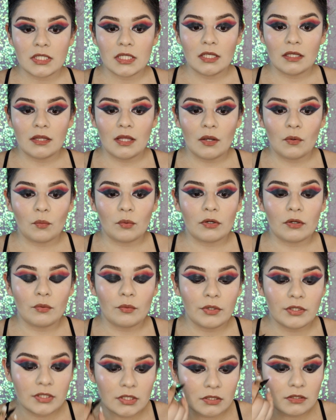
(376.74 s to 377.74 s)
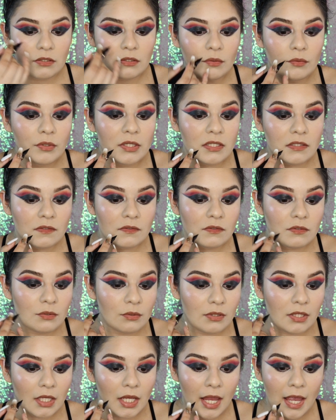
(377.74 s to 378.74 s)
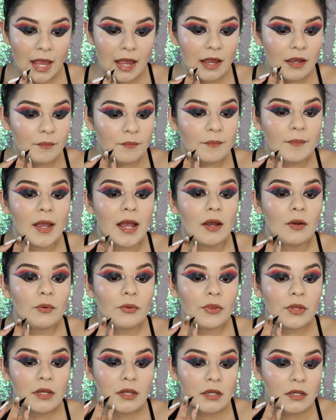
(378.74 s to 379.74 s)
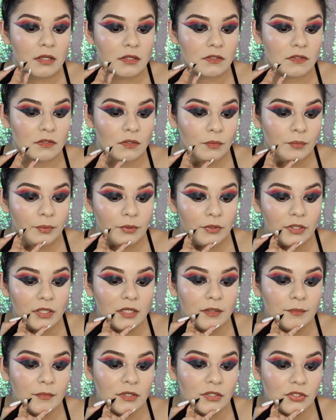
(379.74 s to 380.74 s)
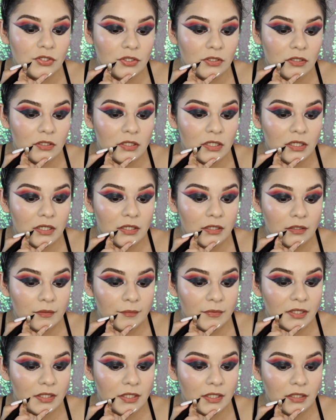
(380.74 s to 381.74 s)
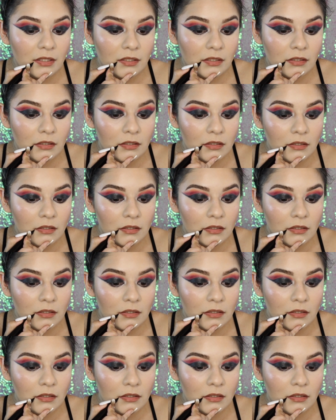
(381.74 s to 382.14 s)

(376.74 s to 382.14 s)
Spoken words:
thing that we're going to do is do the cat mouth. So pretty much you're going to come in